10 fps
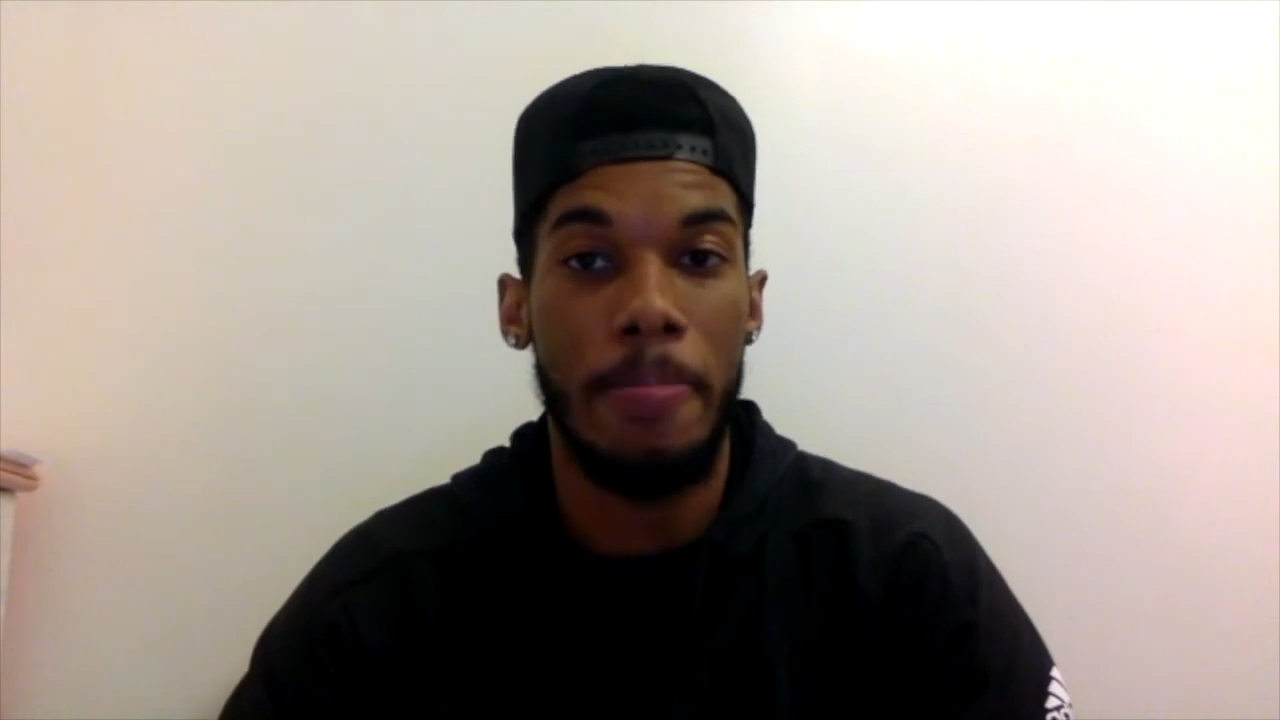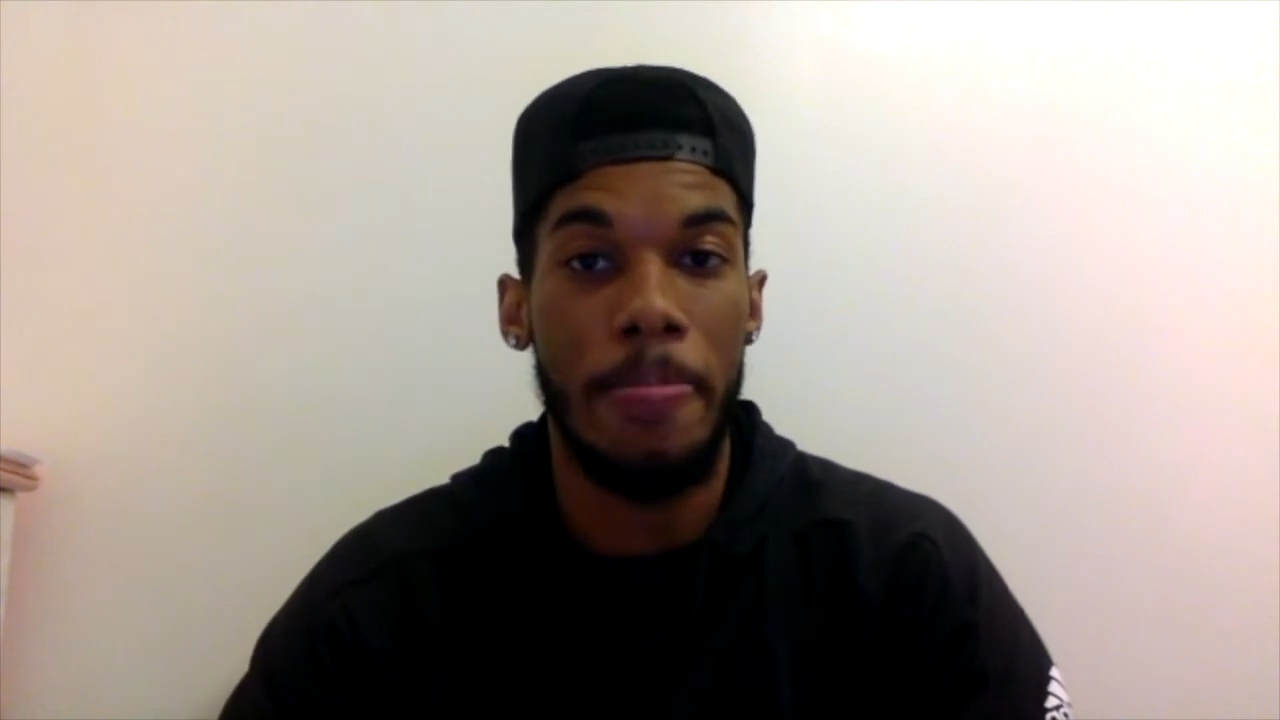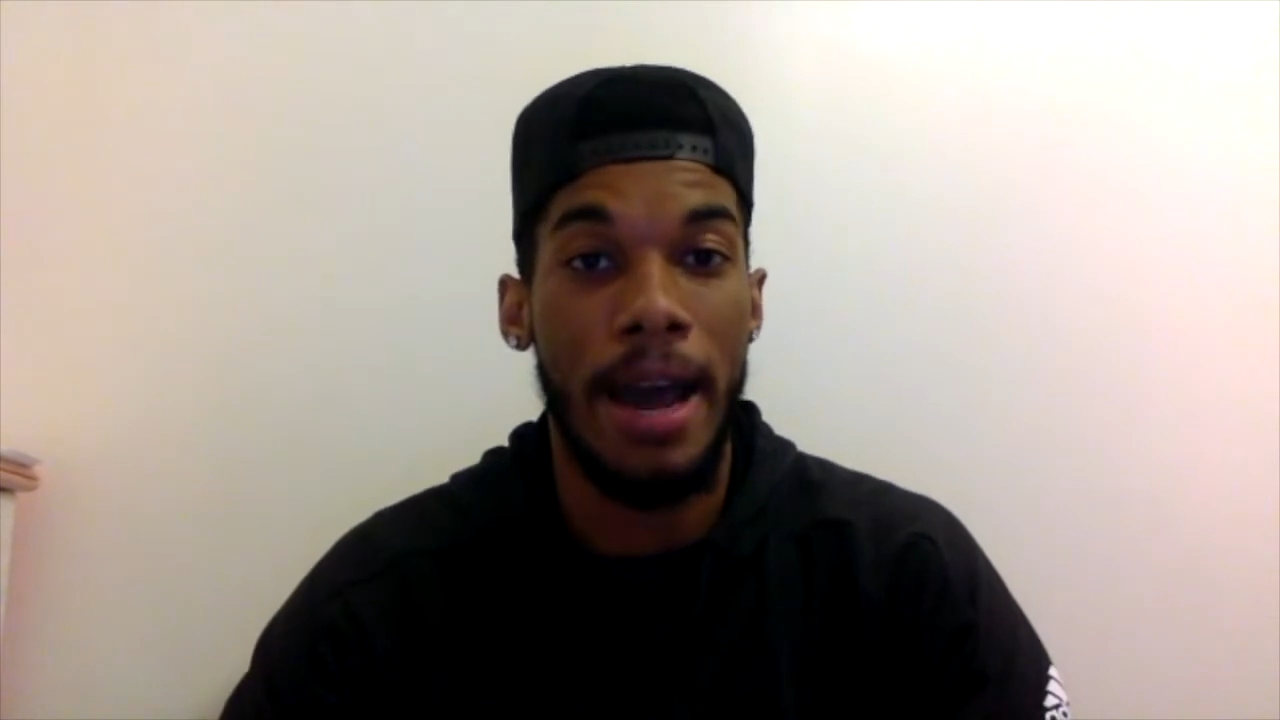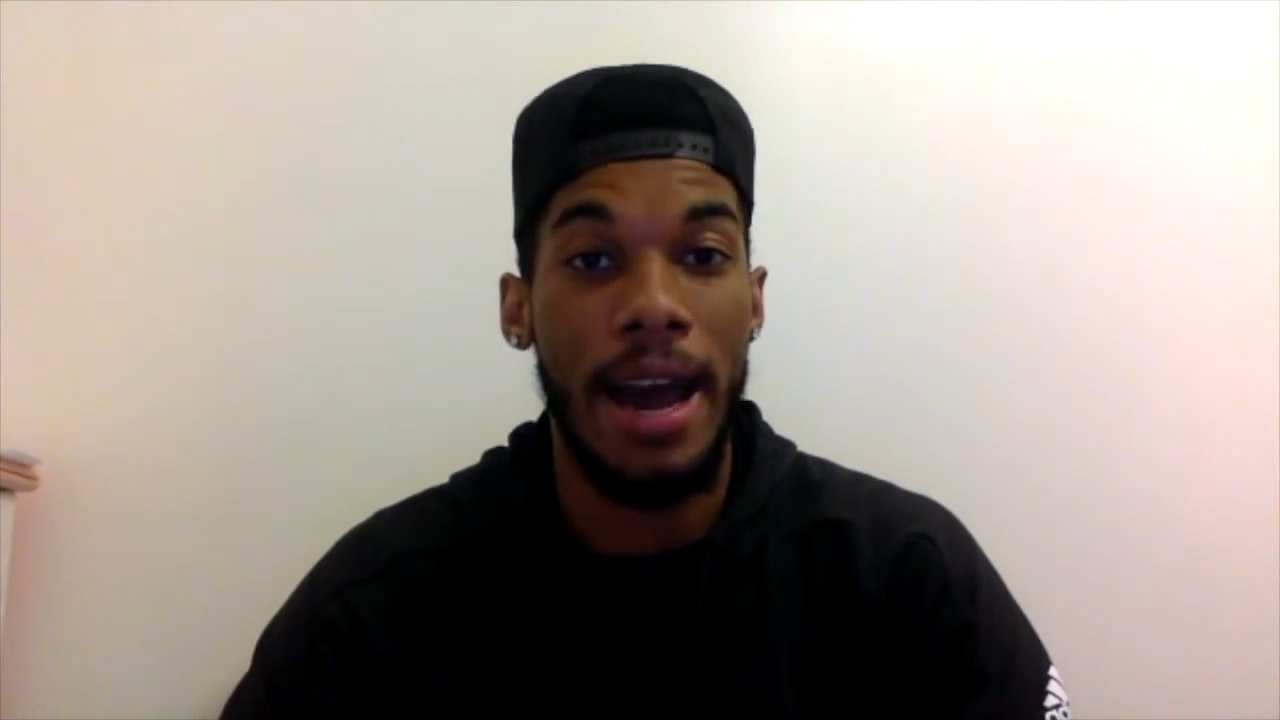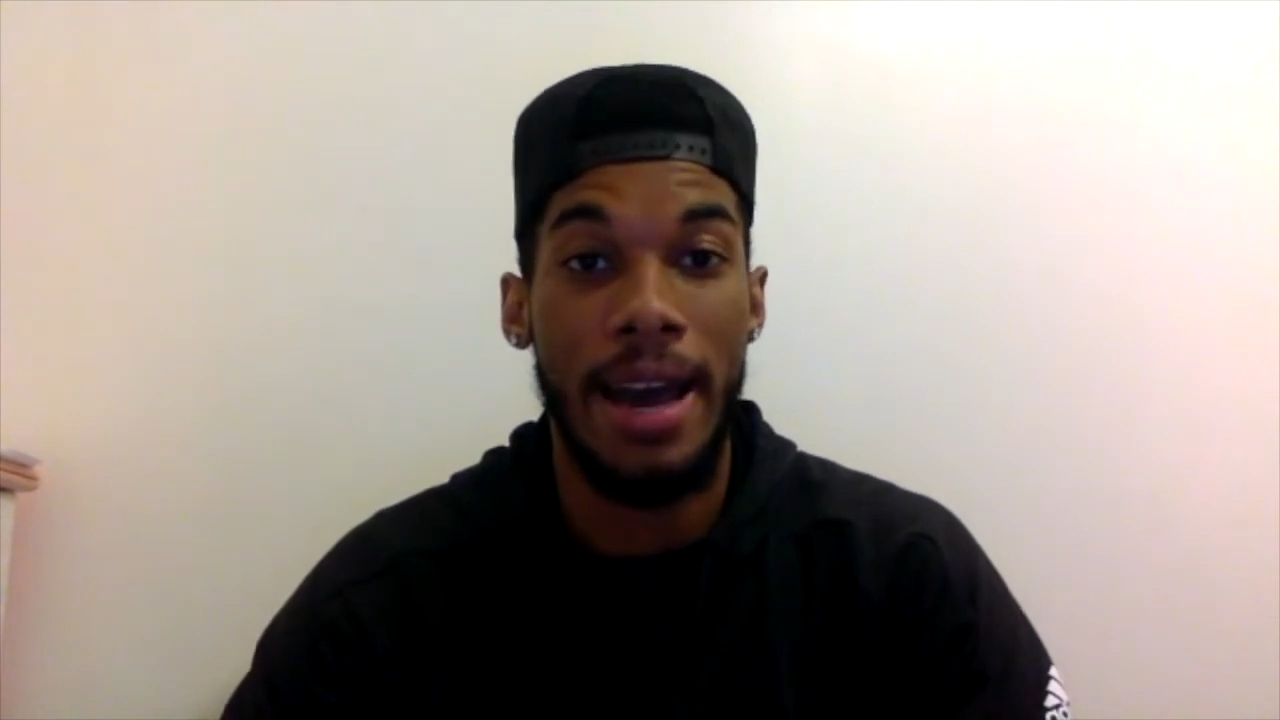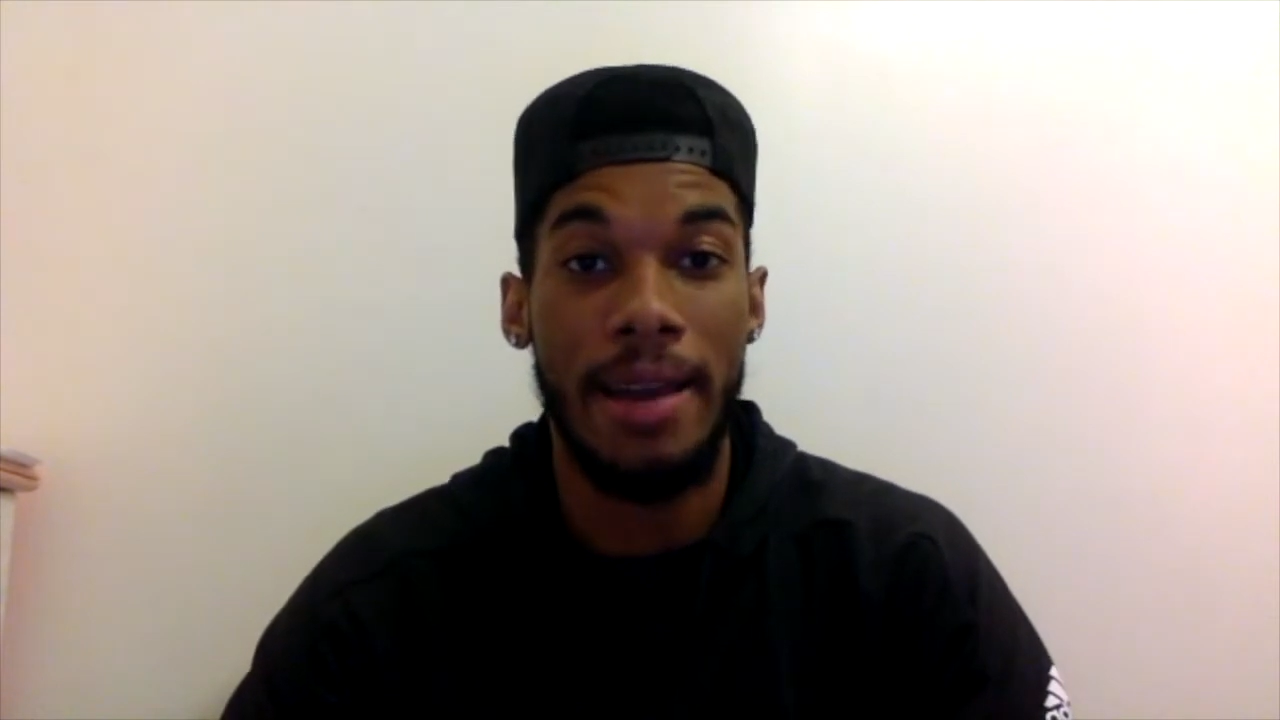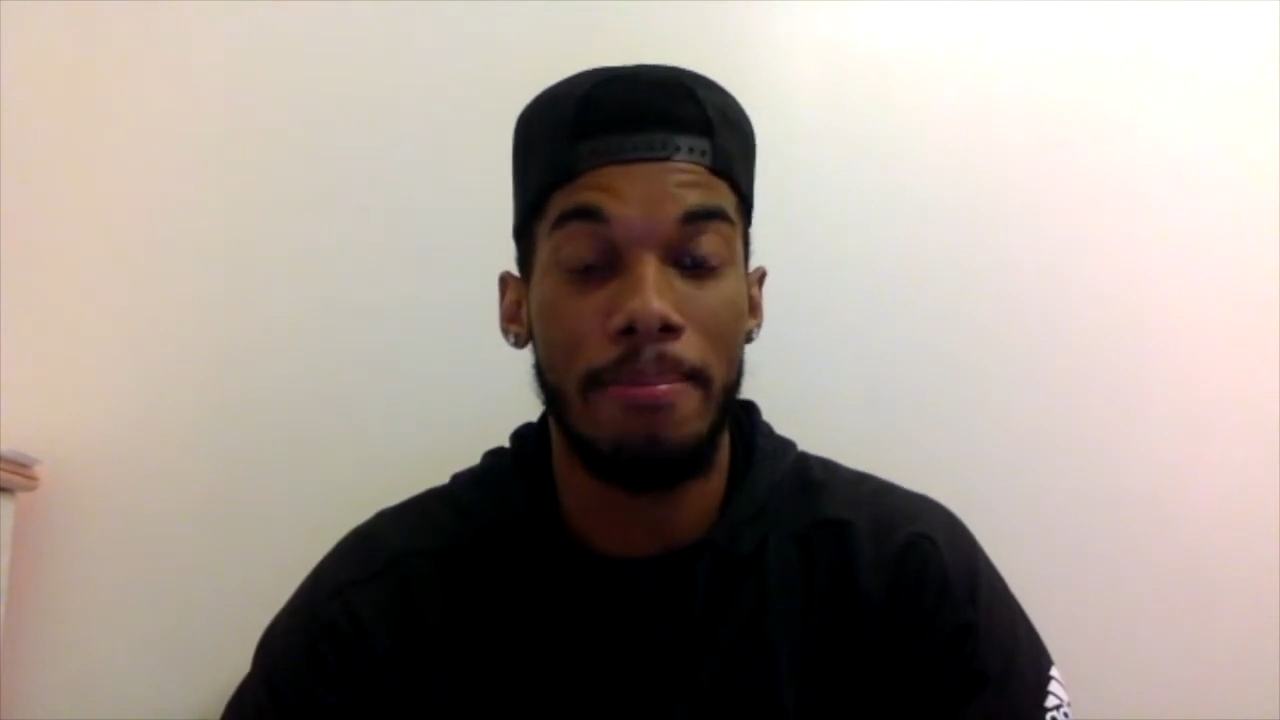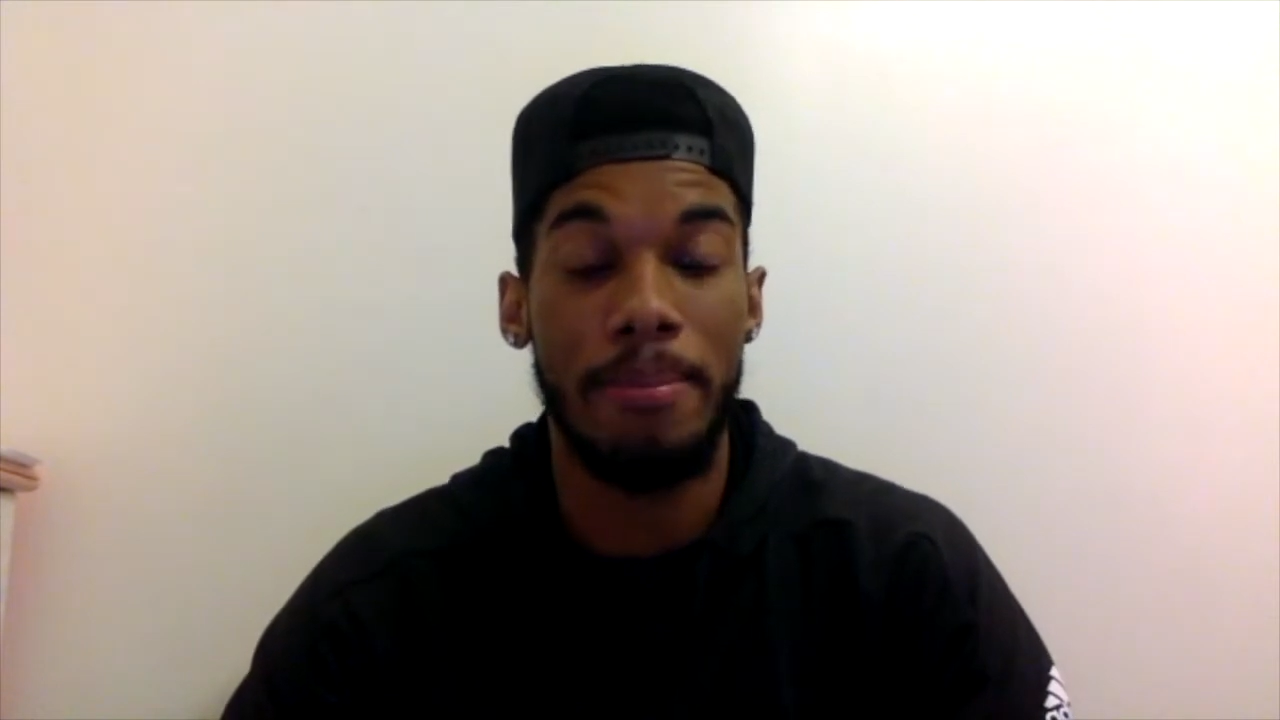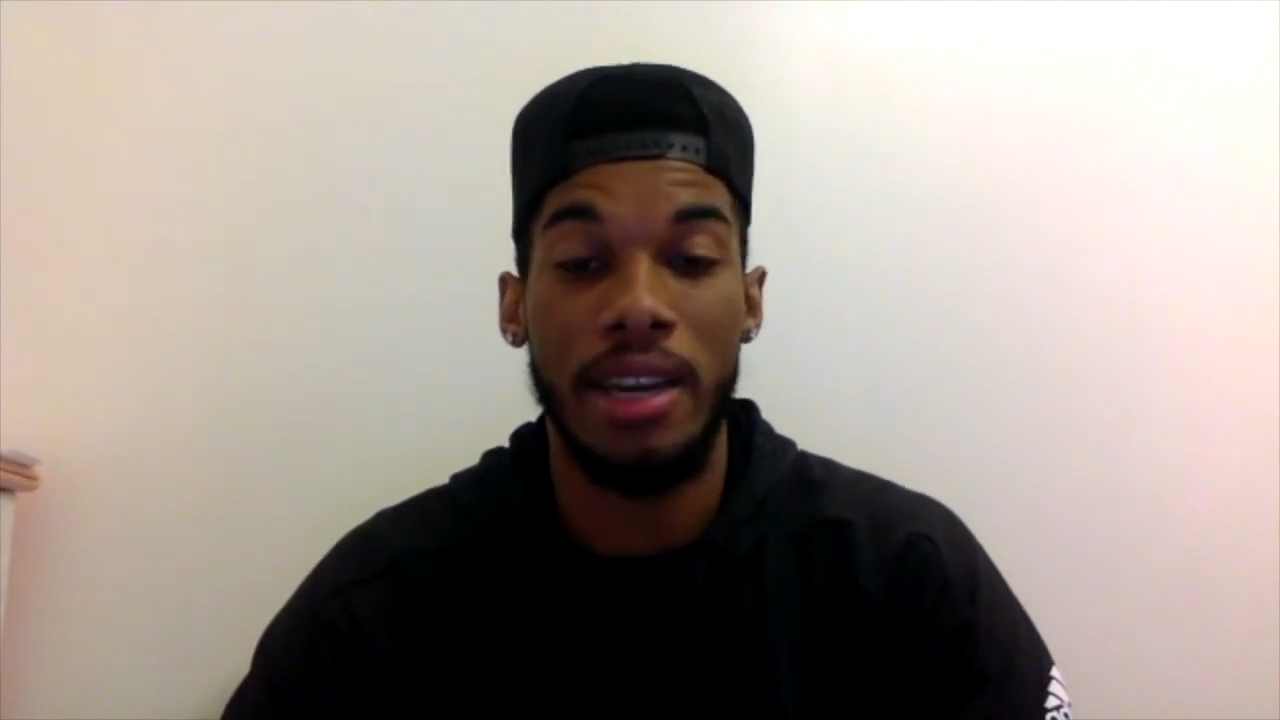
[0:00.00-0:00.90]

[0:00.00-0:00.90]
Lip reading: I had big